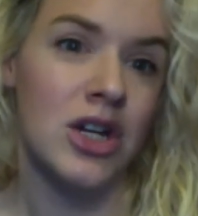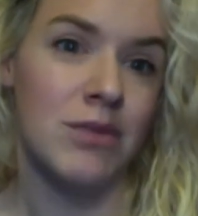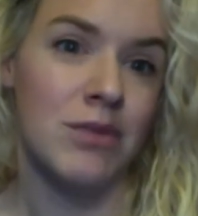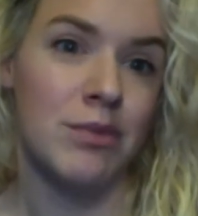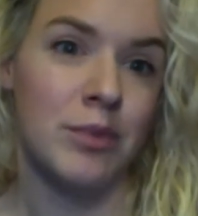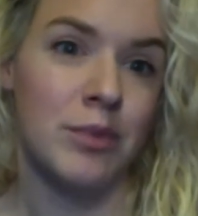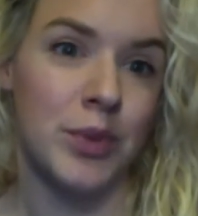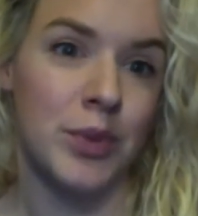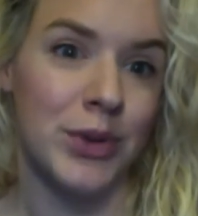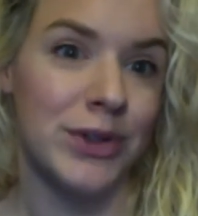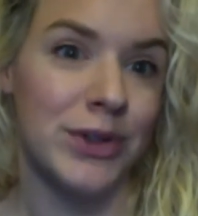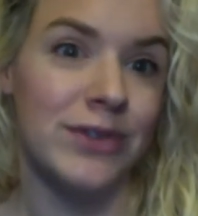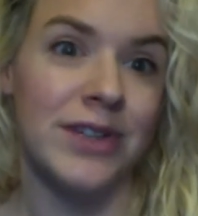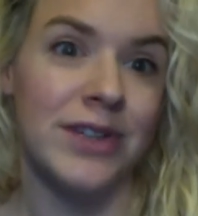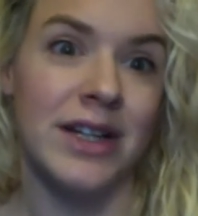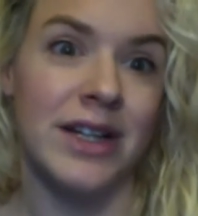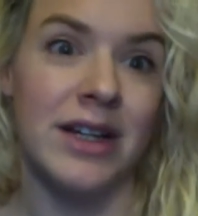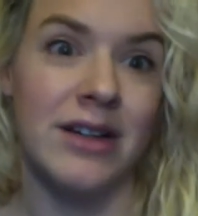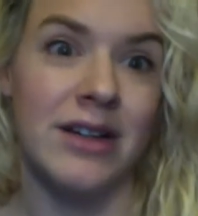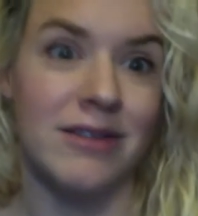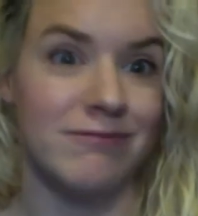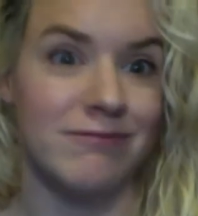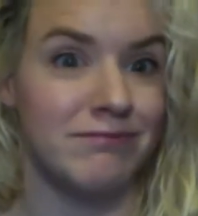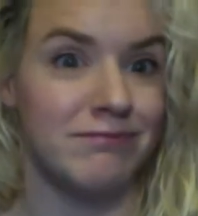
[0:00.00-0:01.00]

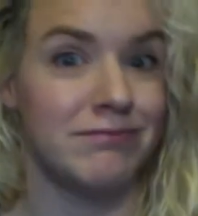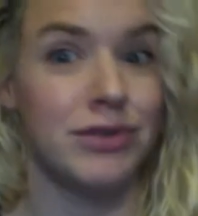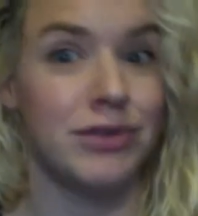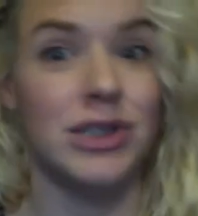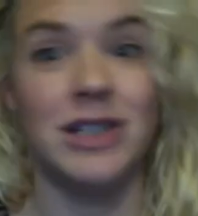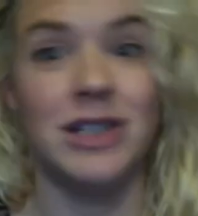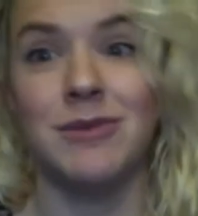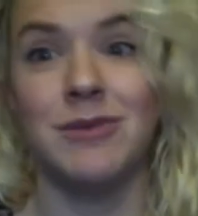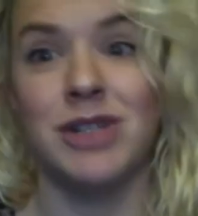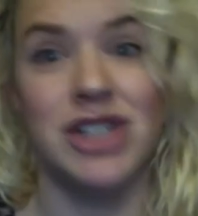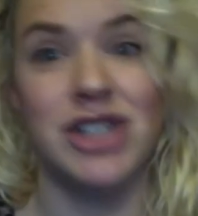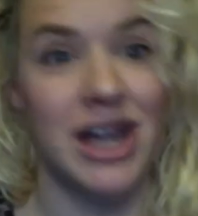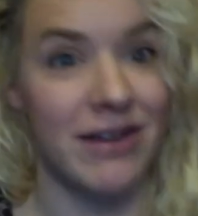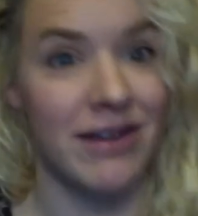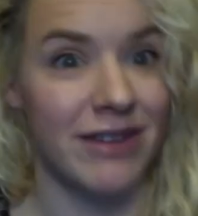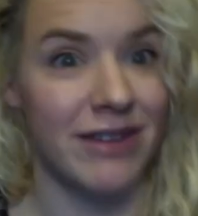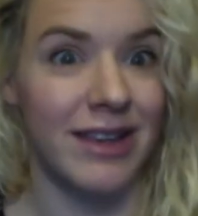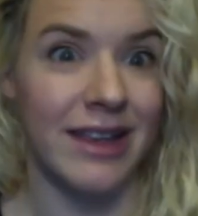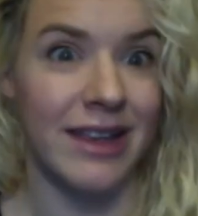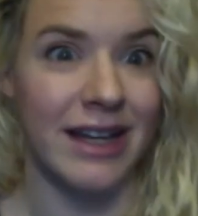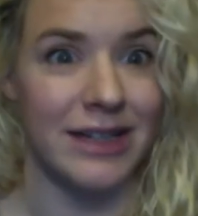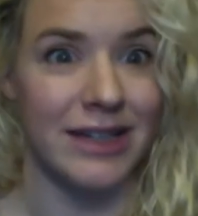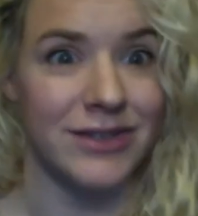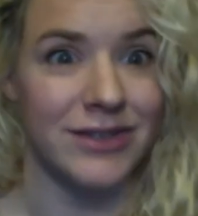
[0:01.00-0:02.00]
proving pretty much
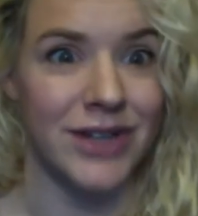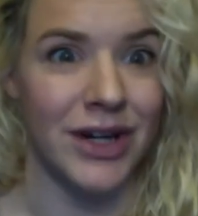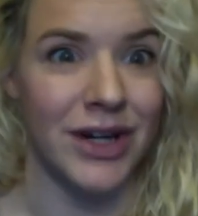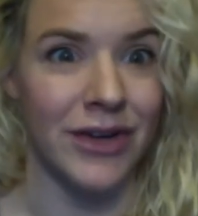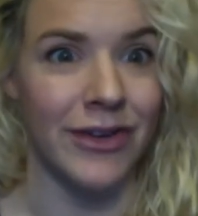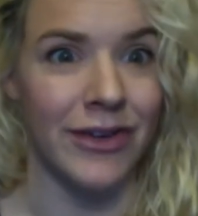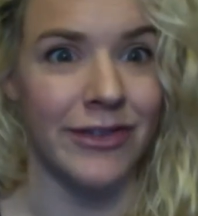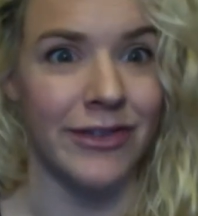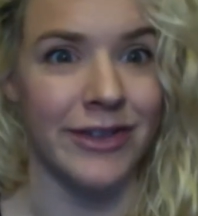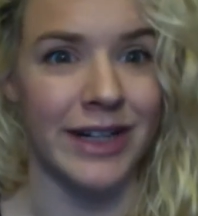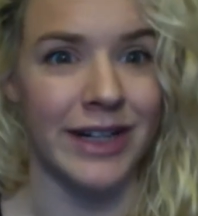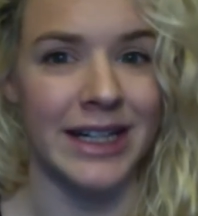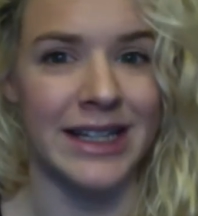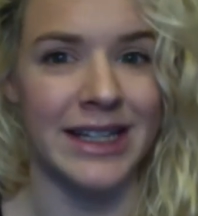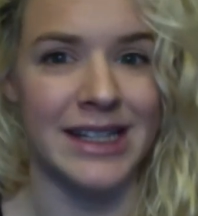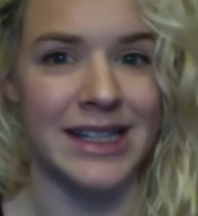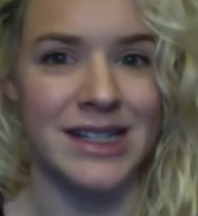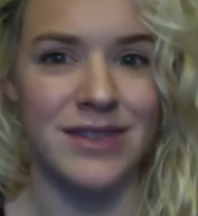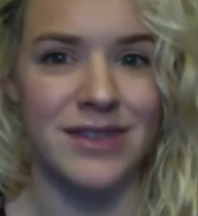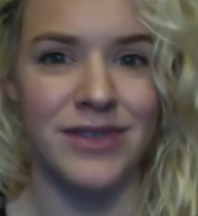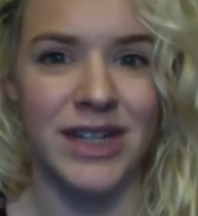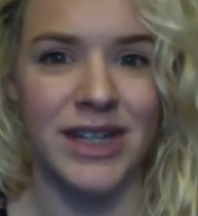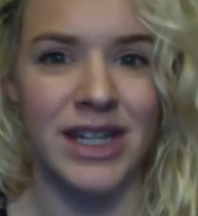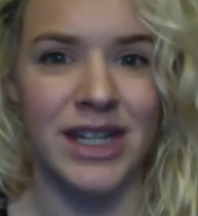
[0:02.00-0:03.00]
everything I've gone over in
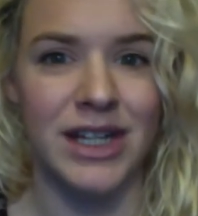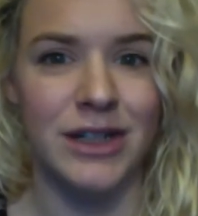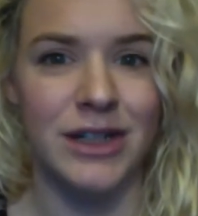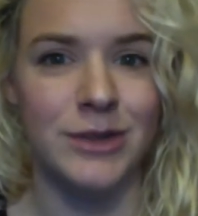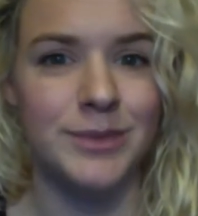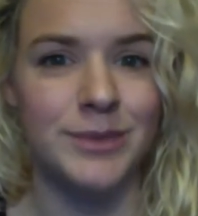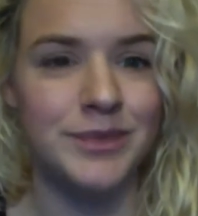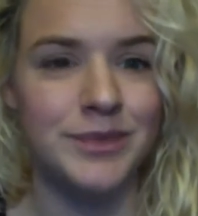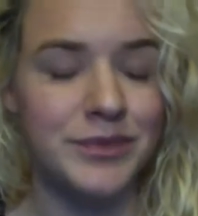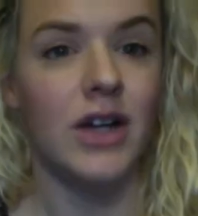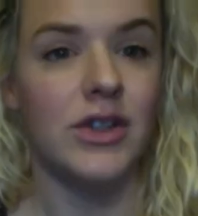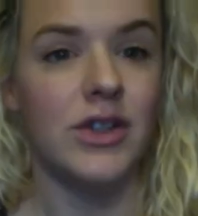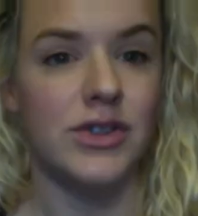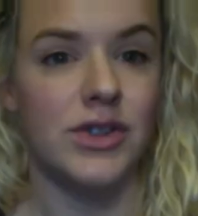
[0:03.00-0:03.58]
this video.